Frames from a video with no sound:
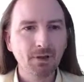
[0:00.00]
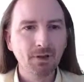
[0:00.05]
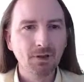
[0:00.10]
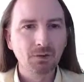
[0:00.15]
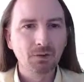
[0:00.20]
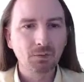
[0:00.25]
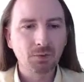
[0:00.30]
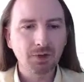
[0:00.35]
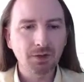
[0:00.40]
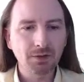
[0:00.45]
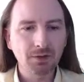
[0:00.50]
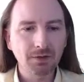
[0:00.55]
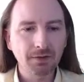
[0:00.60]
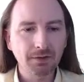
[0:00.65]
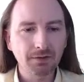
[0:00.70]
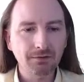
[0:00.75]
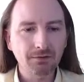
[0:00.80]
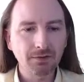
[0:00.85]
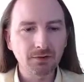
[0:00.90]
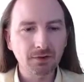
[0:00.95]
Well,
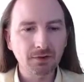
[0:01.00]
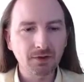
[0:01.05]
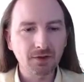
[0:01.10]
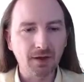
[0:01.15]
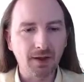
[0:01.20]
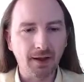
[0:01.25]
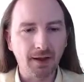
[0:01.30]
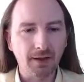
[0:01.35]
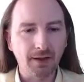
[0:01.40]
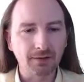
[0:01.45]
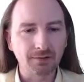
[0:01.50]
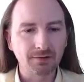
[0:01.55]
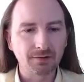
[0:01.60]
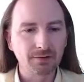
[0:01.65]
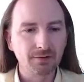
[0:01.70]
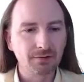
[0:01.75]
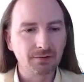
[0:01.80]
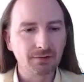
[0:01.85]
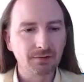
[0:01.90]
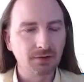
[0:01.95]
let's look at
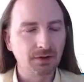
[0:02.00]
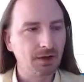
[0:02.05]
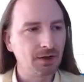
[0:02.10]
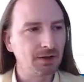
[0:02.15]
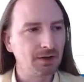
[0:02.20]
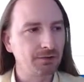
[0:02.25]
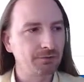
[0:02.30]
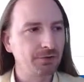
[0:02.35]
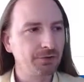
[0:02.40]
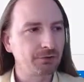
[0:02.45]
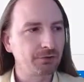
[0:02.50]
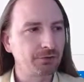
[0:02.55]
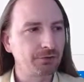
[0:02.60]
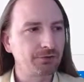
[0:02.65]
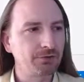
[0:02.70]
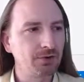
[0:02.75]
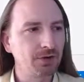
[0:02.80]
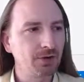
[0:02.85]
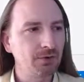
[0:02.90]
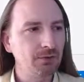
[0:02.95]
Visual
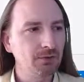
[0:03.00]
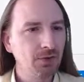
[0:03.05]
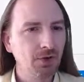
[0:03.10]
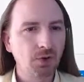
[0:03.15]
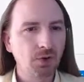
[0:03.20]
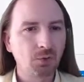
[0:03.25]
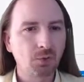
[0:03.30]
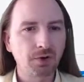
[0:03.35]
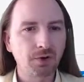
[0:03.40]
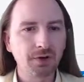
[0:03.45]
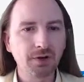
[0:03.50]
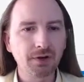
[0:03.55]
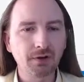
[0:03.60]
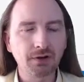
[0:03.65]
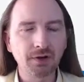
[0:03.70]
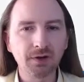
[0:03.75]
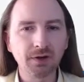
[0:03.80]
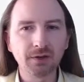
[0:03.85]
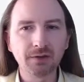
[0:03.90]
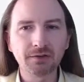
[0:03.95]
Studio. We're
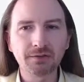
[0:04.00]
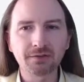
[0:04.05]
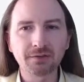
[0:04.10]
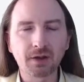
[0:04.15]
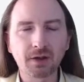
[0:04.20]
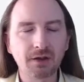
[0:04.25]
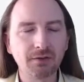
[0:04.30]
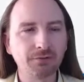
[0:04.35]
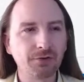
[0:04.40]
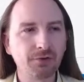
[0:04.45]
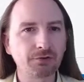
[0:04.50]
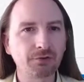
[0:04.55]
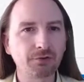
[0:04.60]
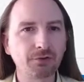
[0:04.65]
here inside Visual